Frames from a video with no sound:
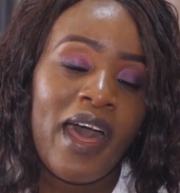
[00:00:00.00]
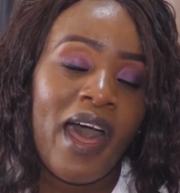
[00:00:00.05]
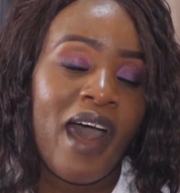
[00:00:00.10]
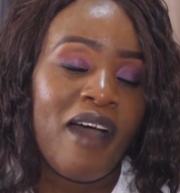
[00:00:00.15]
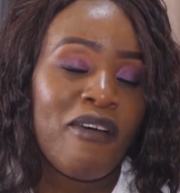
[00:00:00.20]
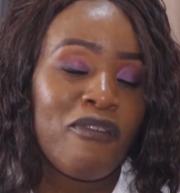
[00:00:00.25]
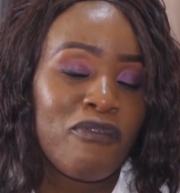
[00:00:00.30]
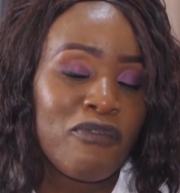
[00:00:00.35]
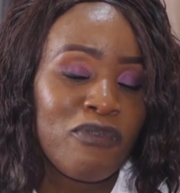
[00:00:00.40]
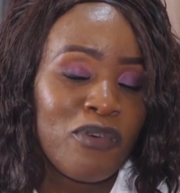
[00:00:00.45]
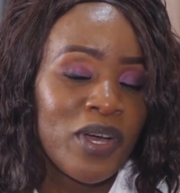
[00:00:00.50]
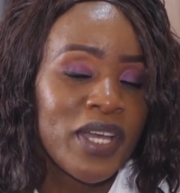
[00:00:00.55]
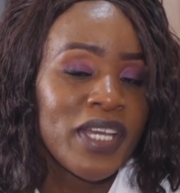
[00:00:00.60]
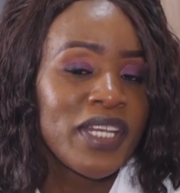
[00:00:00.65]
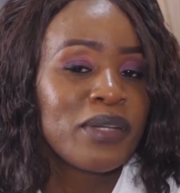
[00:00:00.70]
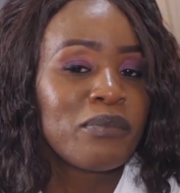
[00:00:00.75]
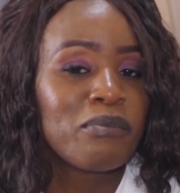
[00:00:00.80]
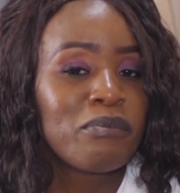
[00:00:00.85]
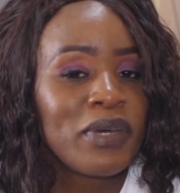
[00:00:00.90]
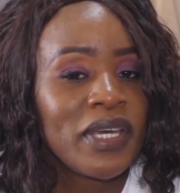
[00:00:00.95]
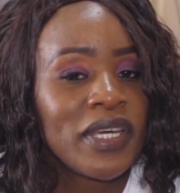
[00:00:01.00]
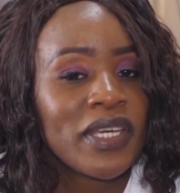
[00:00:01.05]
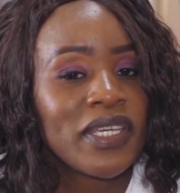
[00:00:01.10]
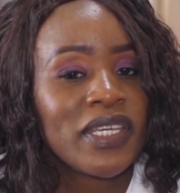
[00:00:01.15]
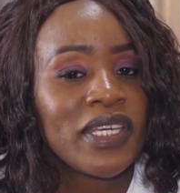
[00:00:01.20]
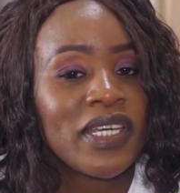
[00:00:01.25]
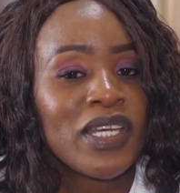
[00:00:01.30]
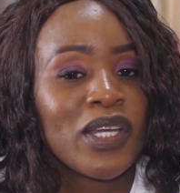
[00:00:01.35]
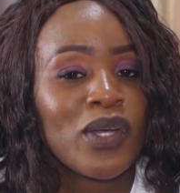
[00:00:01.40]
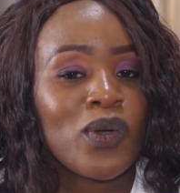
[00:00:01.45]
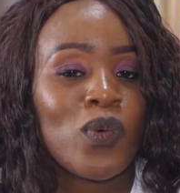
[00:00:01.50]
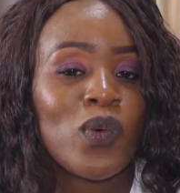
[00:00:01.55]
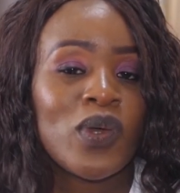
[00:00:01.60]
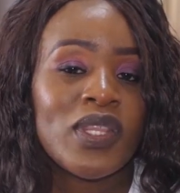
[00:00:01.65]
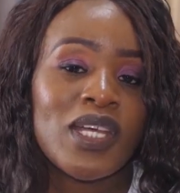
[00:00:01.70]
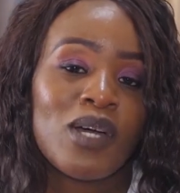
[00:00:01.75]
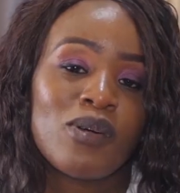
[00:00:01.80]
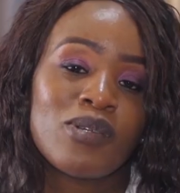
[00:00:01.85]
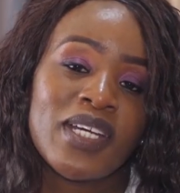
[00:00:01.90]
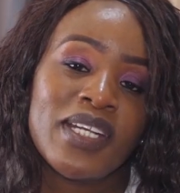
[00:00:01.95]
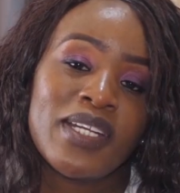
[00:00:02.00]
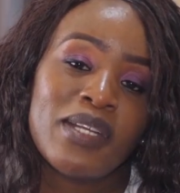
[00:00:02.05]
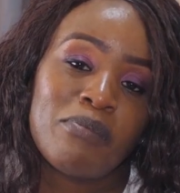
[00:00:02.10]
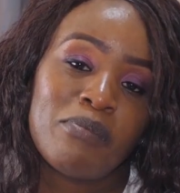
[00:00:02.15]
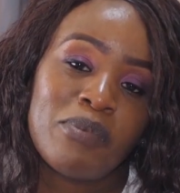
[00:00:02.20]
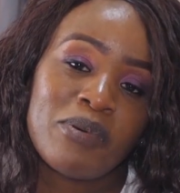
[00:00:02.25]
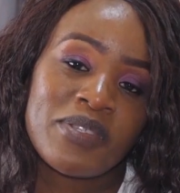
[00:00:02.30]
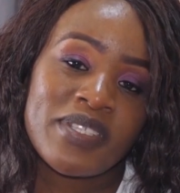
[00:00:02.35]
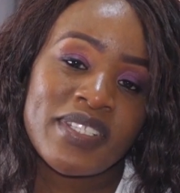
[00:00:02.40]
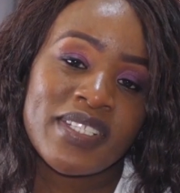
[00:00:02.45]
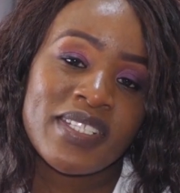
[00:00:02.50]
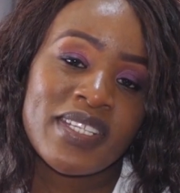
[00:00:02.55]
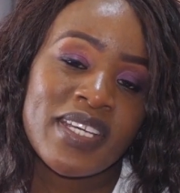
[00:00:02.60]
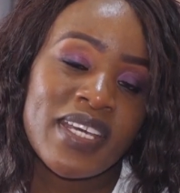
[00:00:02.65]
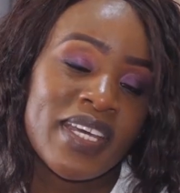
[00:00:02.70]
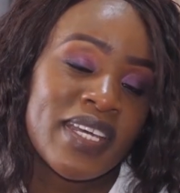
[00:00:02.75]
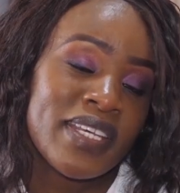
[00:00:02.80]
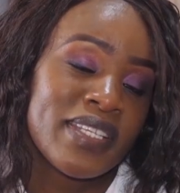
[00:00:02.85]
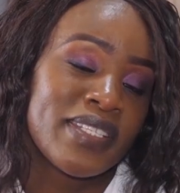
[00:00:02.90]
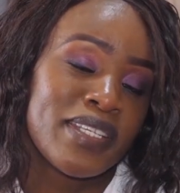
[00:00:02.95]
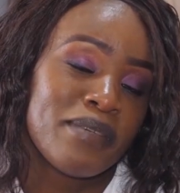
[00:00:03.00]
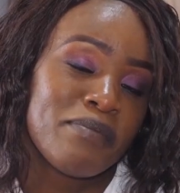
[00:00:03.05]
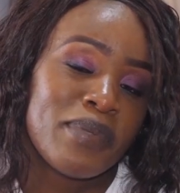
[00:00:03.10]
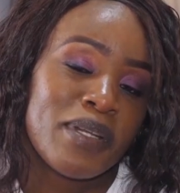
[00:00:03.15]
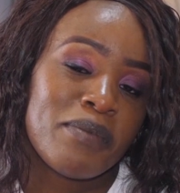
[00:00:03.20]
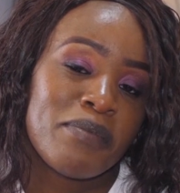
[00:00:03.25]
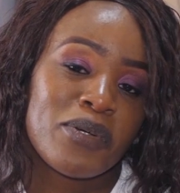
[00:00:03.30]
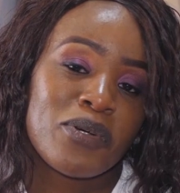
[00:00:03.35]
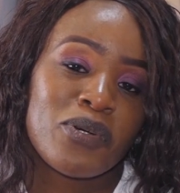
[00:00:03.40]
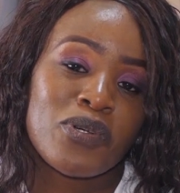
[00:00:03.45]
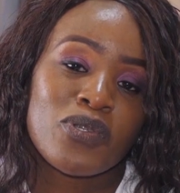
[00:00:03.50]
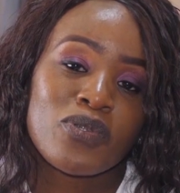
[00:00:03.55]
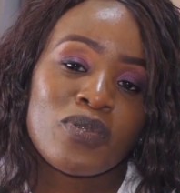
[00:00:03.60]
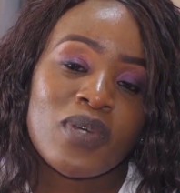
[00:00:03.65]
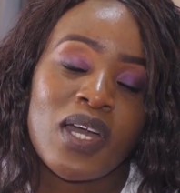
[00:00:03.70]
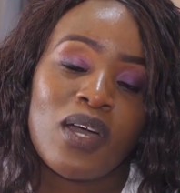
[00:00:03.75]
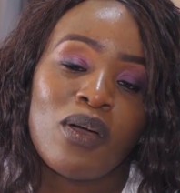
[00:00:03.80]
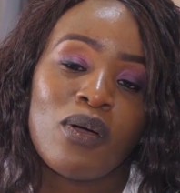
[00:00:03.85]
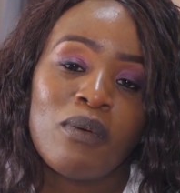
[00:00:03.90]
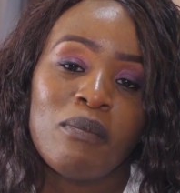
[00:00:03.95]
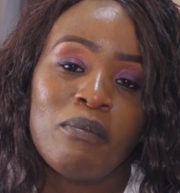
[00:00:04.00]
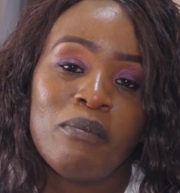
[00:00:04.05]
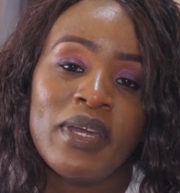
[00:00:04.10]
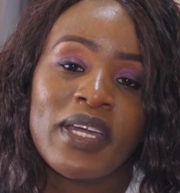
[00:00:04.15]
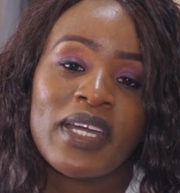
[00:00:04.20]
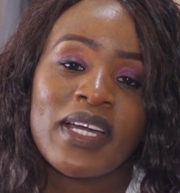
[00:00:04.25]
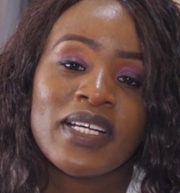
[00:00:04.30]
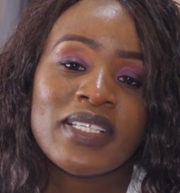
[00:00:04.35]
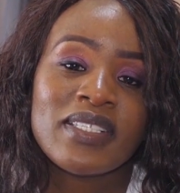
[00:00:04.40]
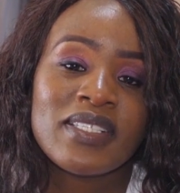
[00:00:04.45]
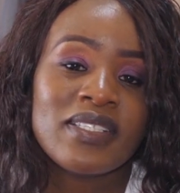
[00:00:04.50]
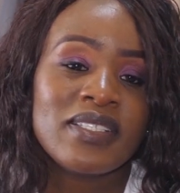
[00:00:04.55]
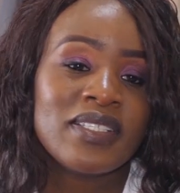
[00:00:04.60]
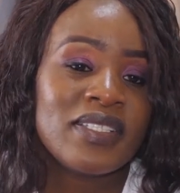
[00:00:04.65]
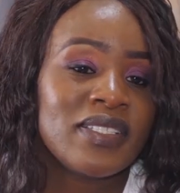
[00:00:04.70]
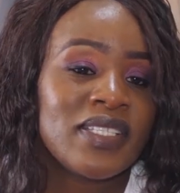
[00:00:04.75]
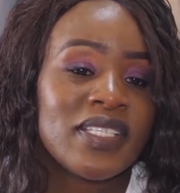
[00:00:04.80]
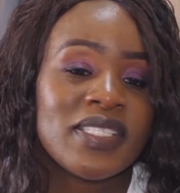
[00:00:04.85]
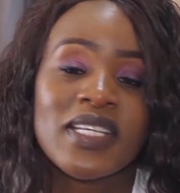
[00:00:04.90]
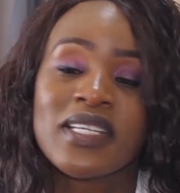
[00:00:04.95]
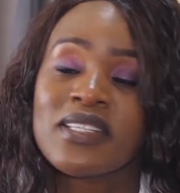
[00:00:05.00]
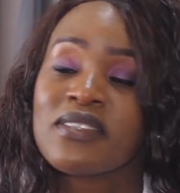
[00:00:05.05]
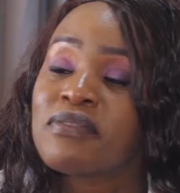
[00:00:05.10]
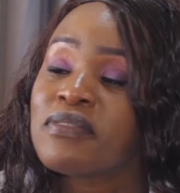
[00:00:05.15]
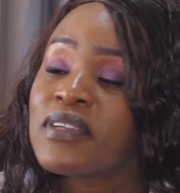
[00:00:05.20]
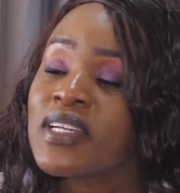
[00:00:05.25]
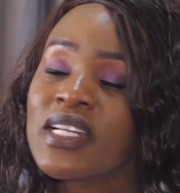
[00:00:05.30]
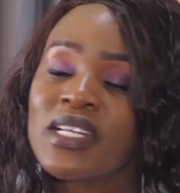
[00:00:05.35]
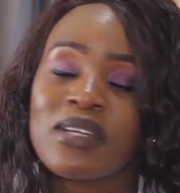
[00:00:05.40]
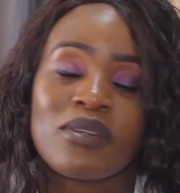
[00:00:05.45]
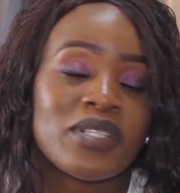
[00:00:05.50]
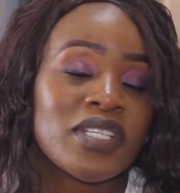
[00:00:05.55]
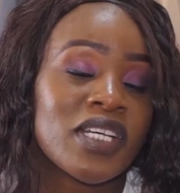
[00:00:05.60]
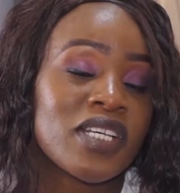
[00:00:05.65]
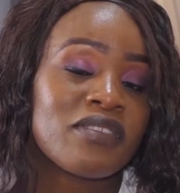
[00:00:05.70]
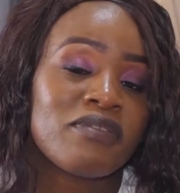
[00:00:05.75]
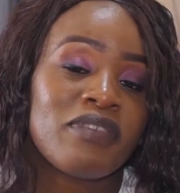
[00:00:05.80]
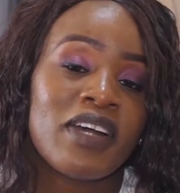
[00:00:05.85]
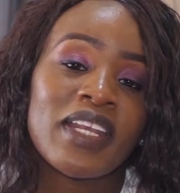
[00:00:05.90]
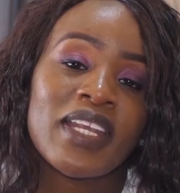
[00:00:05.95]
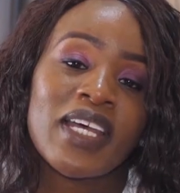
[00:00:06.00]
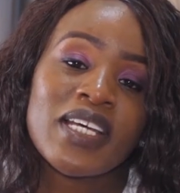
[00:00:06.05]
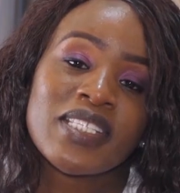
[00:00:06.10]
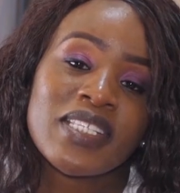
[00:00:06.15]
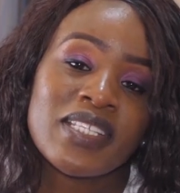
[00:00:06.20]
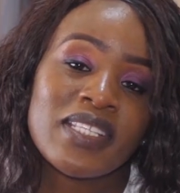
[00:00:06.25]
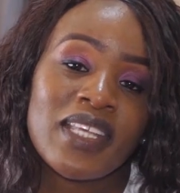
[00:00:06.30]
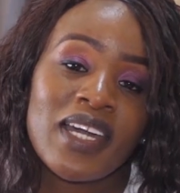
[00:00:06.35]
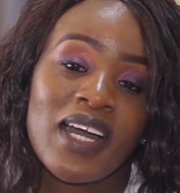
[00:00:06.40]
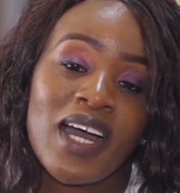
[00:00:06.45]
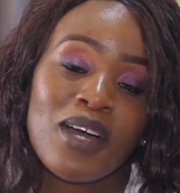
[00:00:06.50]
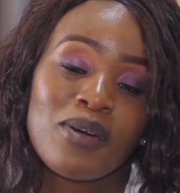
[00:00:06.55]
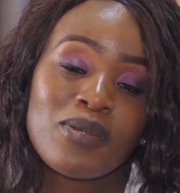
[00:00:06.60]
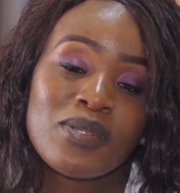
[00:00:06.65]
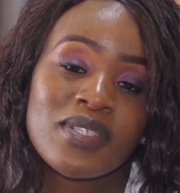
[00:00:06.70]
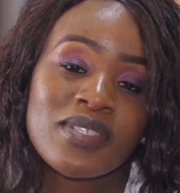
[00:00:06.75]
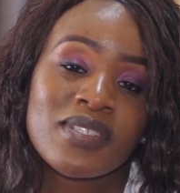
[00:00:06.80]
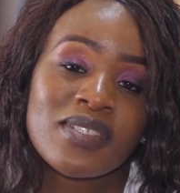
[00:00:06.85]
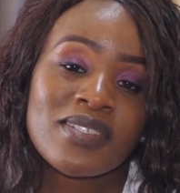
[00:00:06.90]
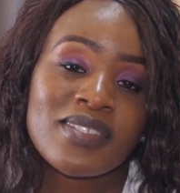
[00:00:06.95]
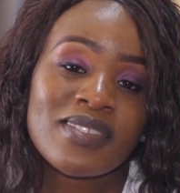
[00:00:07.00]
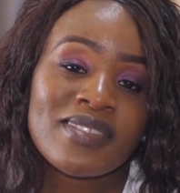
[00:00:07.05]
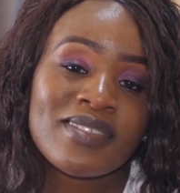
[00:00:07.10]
Avoid baking without a deposit, simply because we are home bakers. They just feel you'll just find us in the house